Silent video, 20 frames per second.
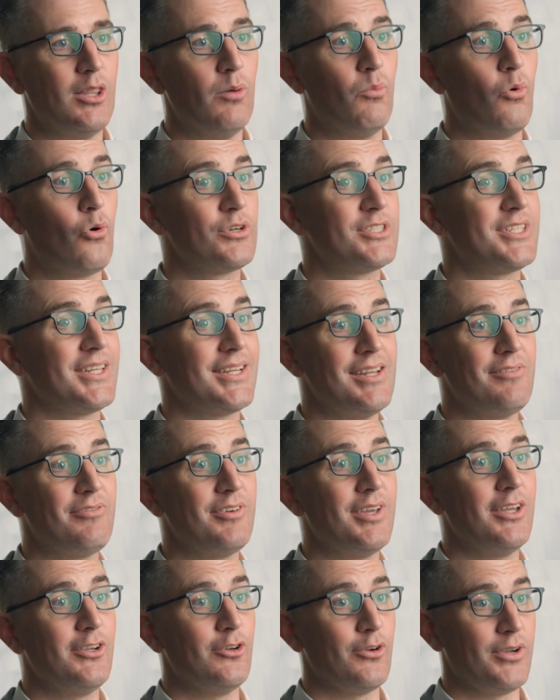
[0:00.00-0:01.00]
The more
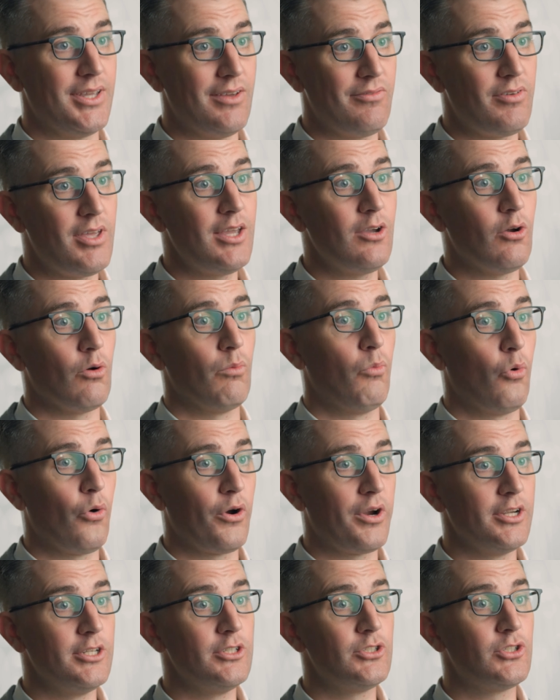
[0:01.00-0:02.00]
significant your giving or
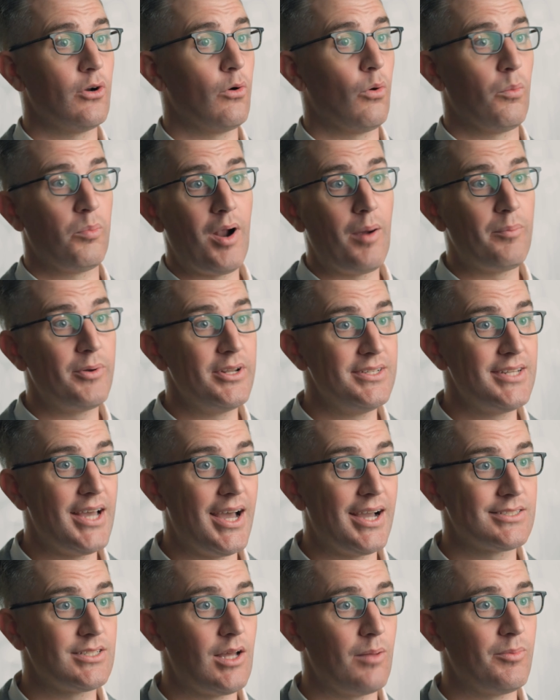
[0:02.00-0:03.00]
mortgage or property
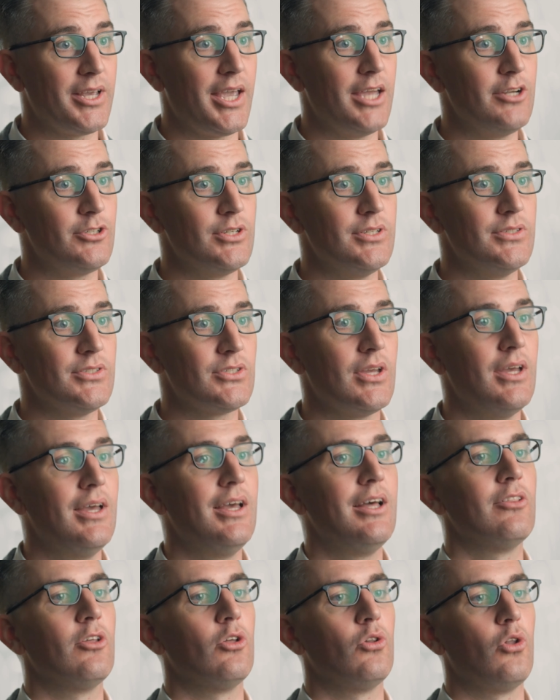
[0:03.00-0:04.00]
tax obligations,
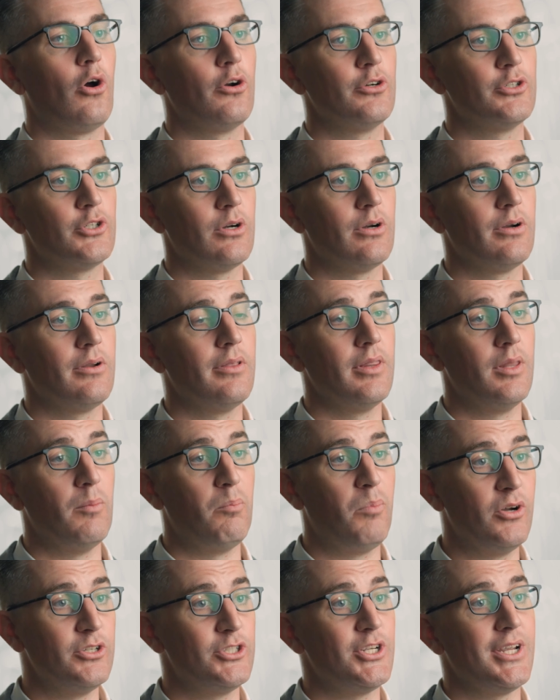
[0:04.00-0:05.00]
the larger the
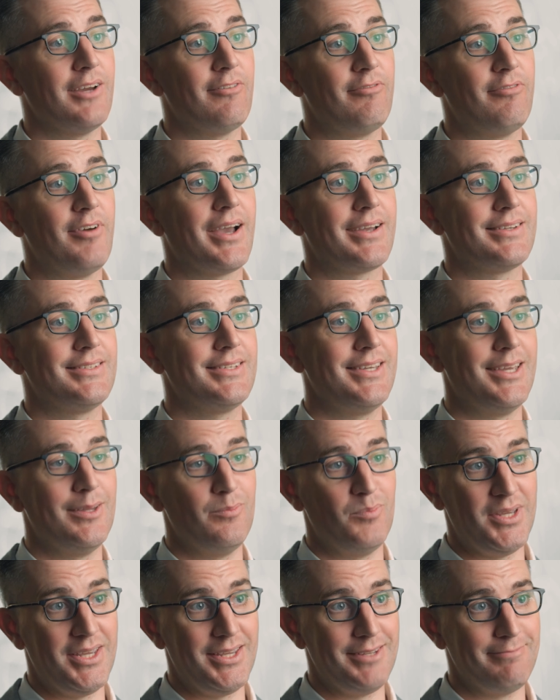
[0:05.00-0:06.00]
bunching effect
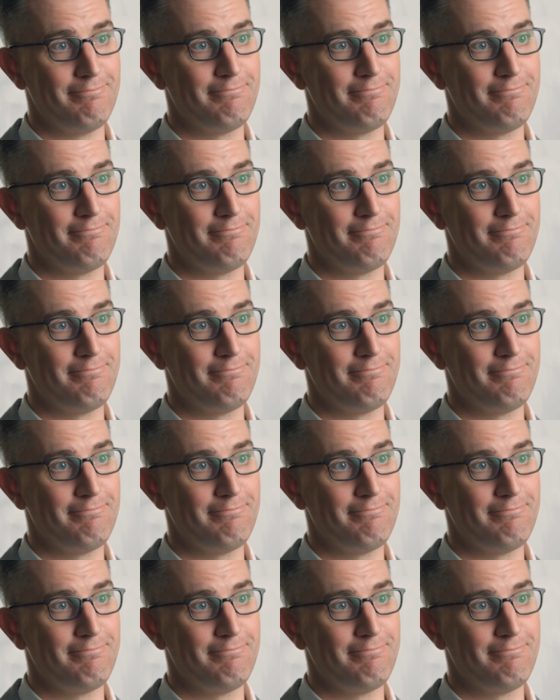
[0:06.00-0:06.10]
can be.